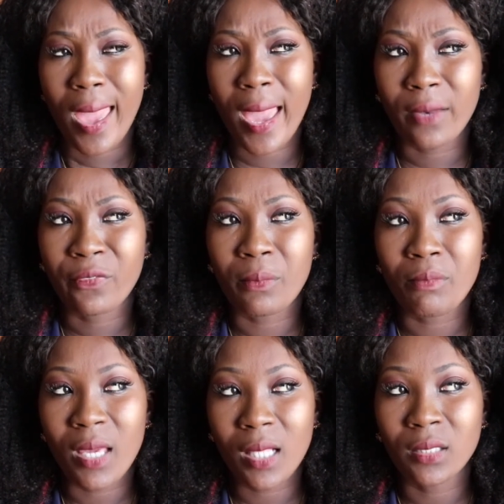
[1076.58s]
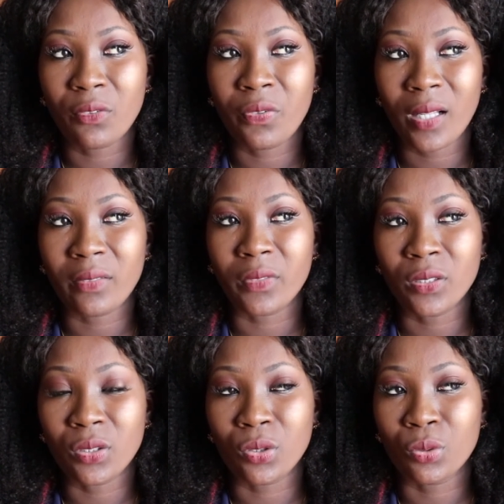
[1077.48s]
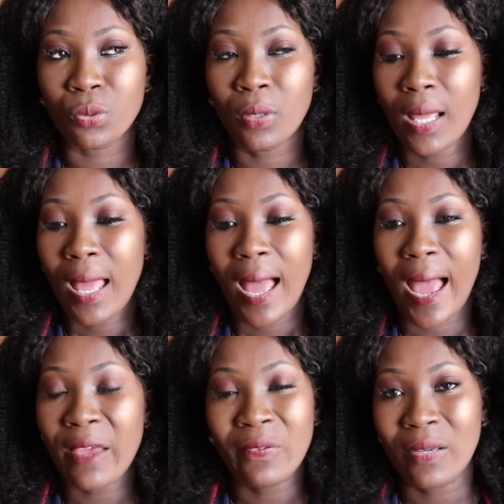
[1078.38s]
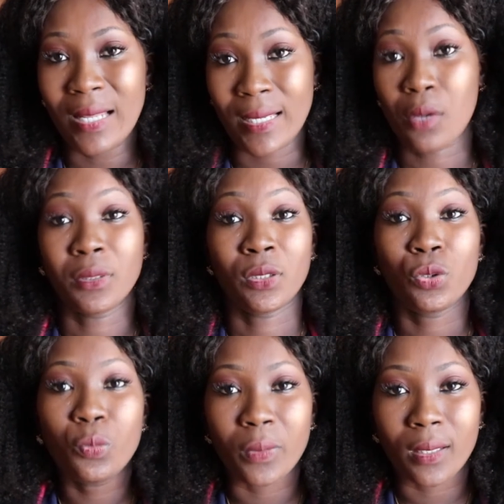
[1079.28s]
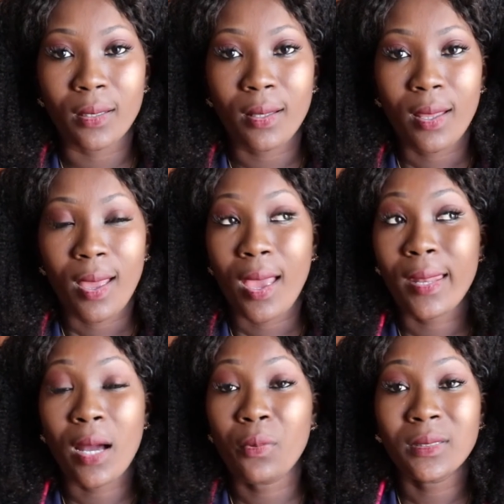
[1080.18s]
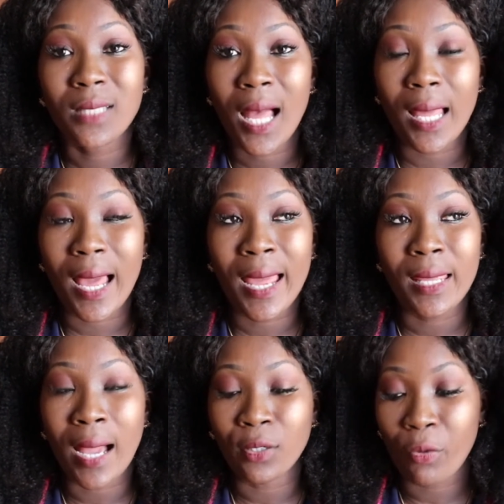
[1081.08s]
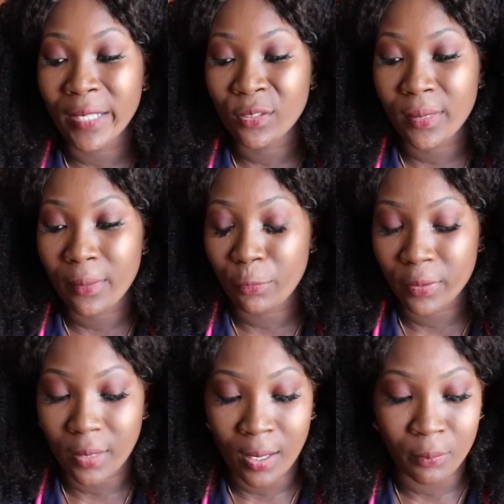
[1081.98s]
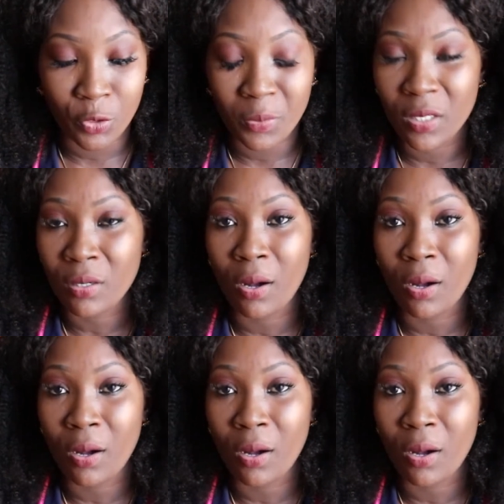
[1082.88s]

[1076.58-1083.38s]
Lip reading: And for me to fail out of nursing school, I felt like I was stupid. And I was not. I graduated with community